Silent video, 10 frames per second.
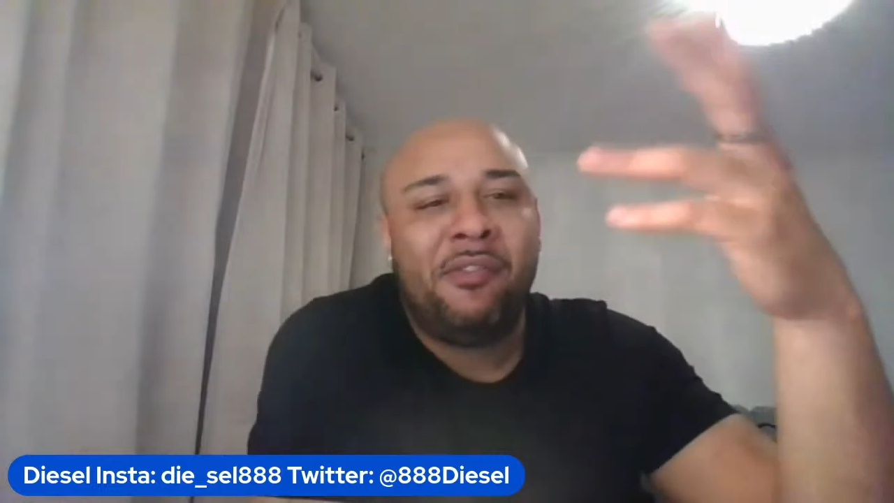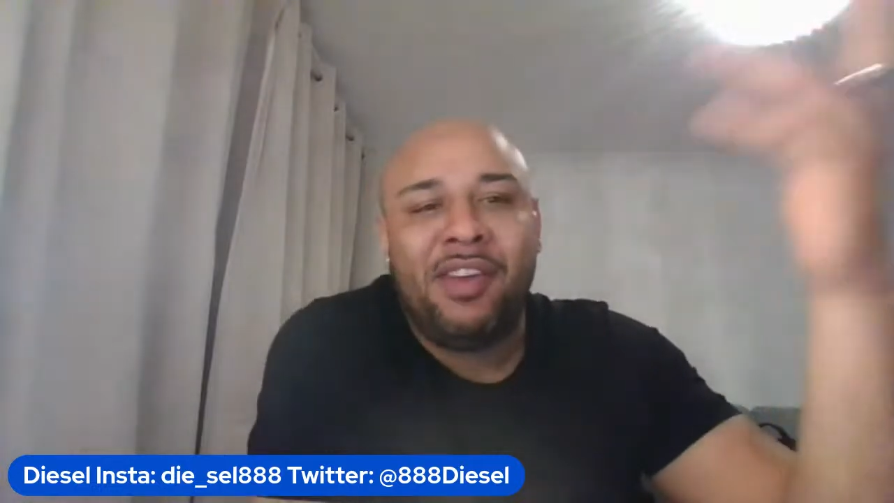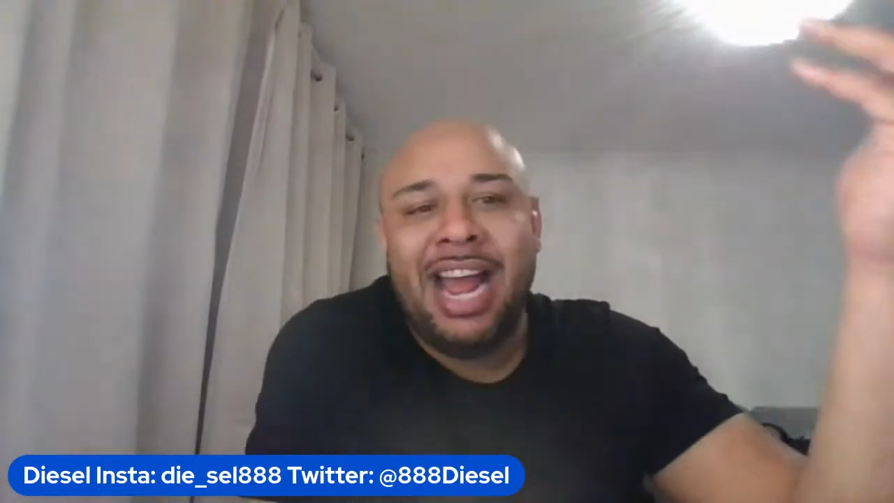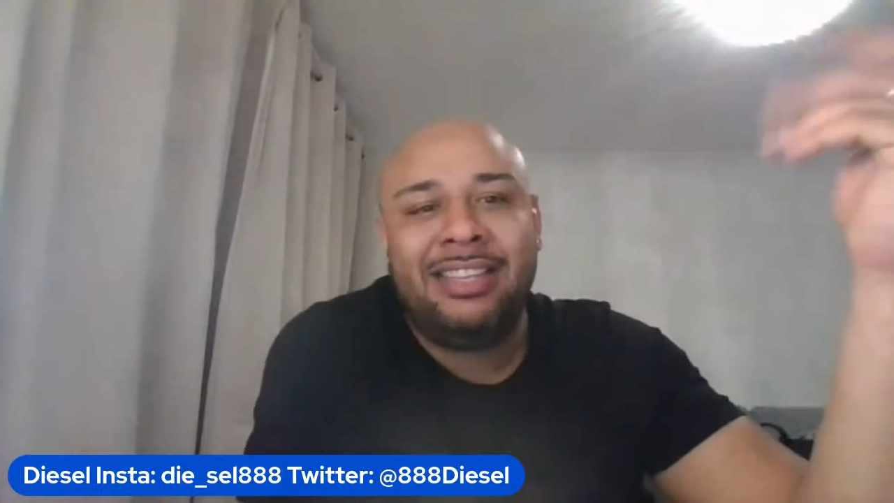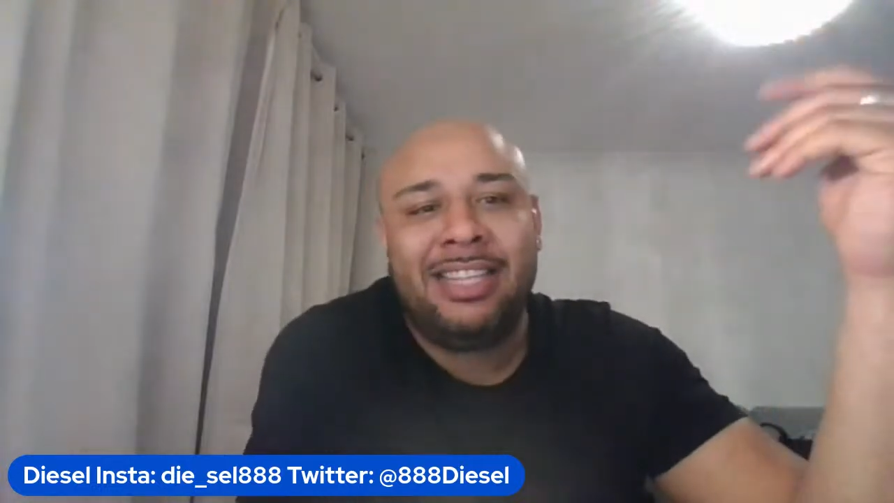
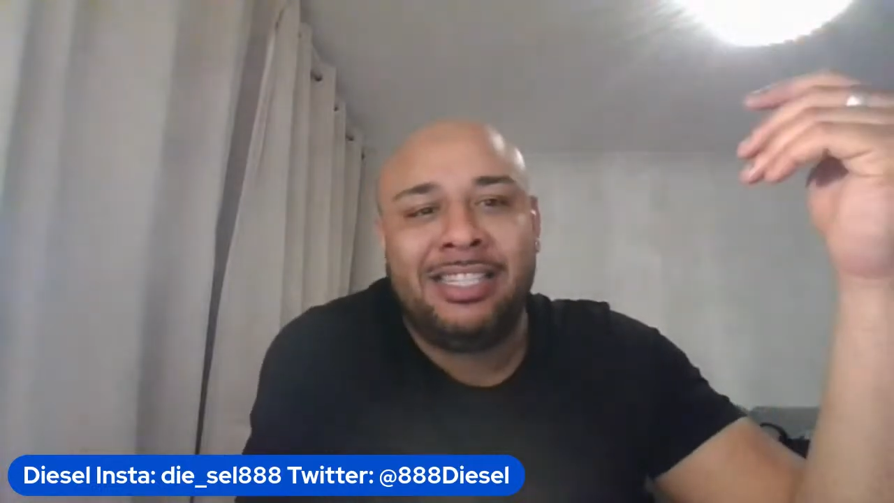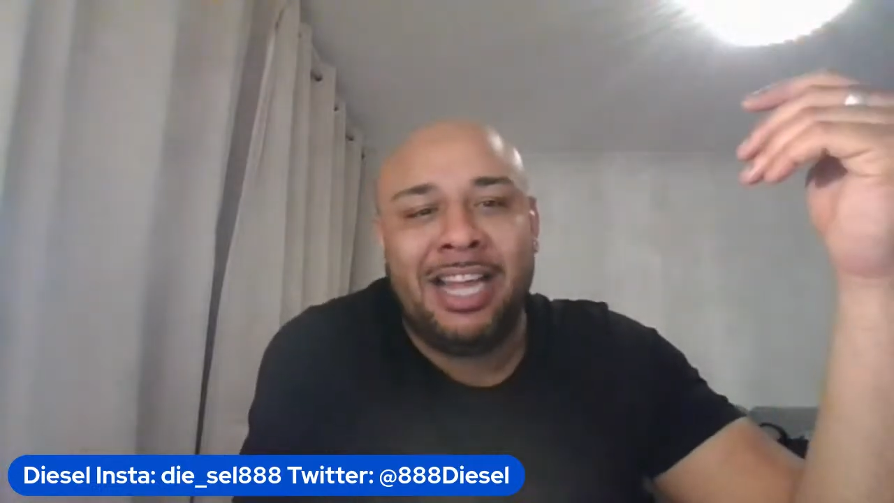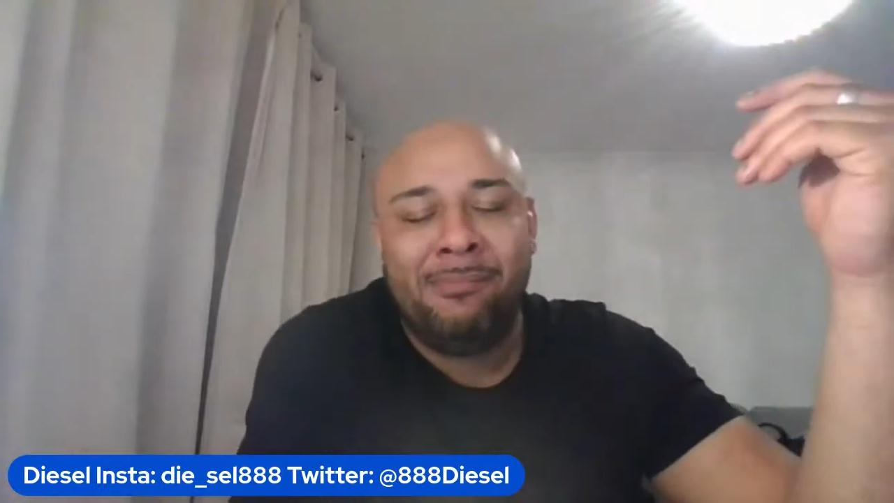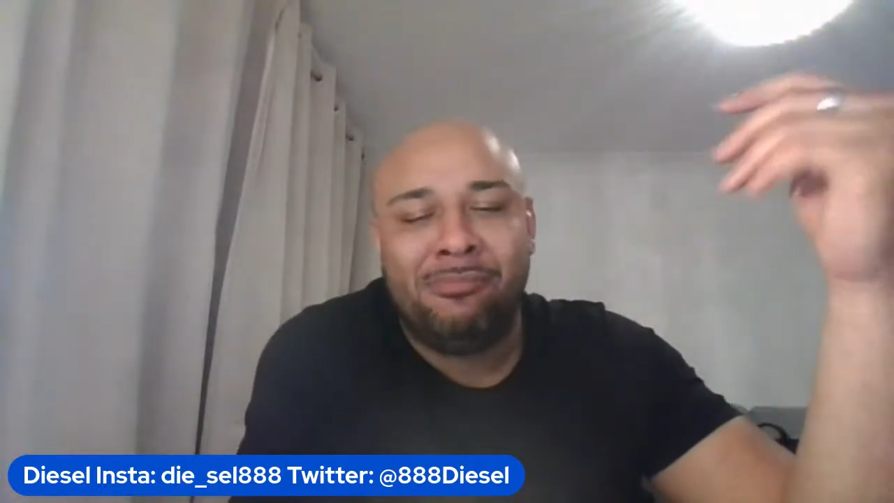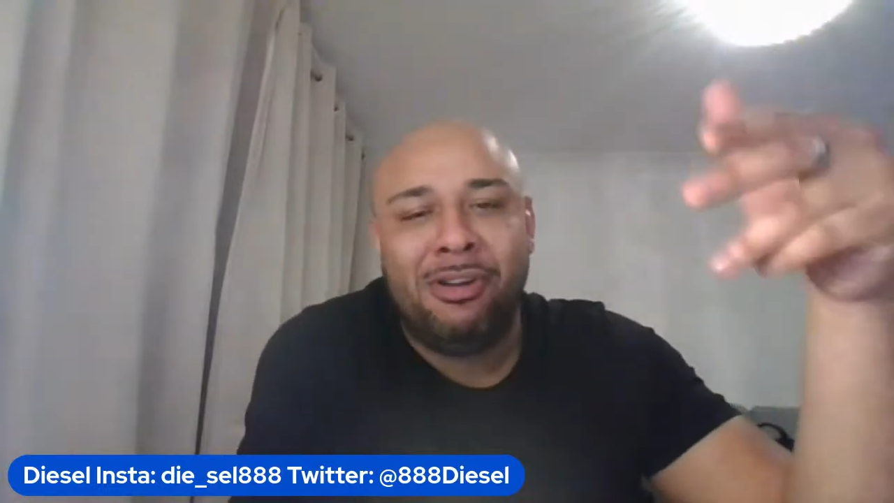Fernandes
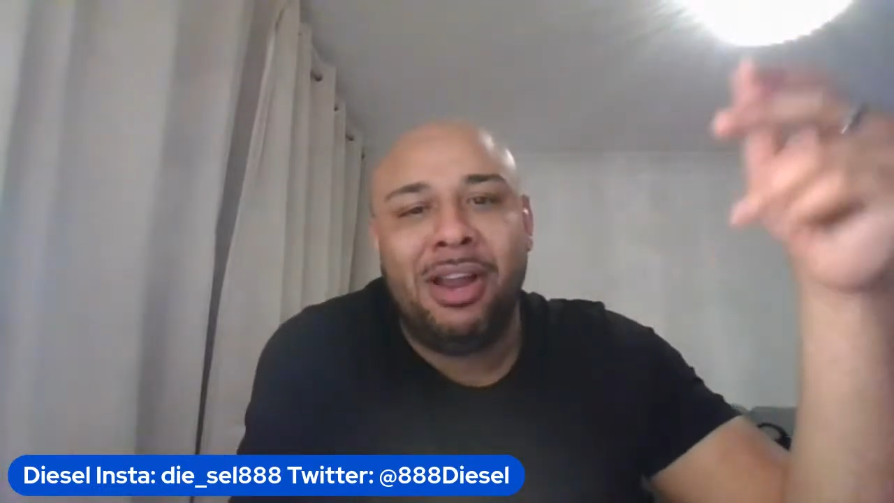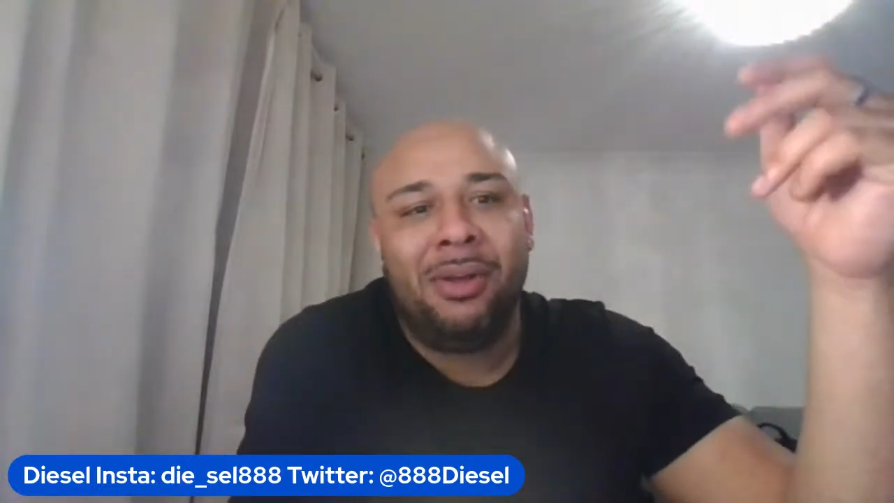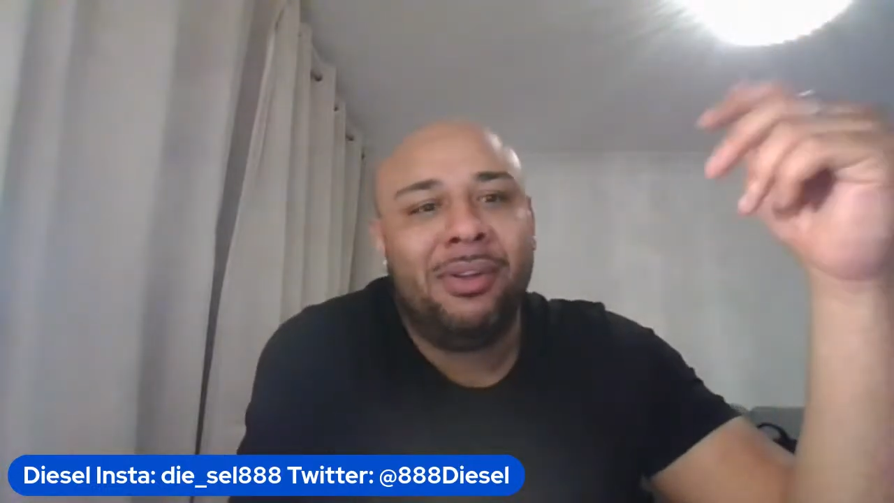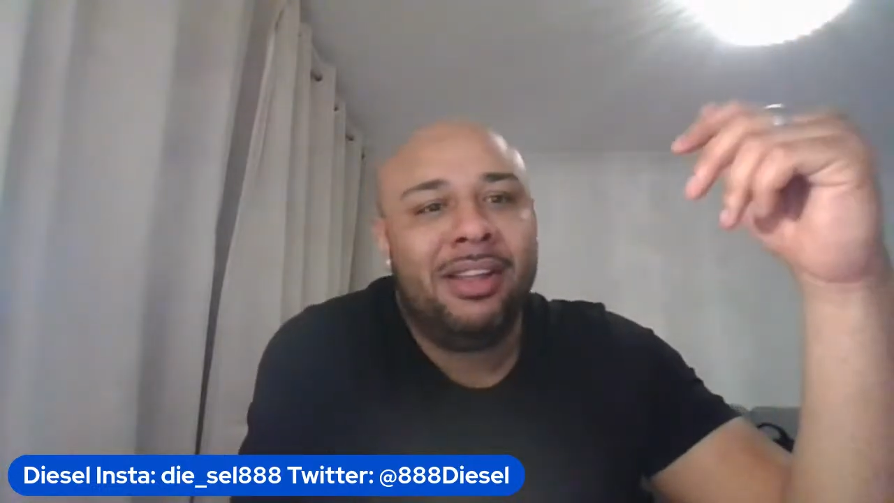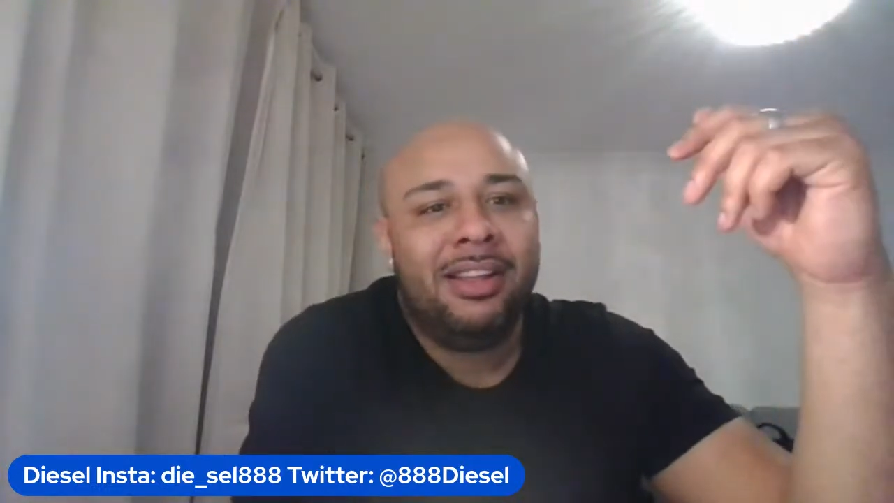then, Bruno?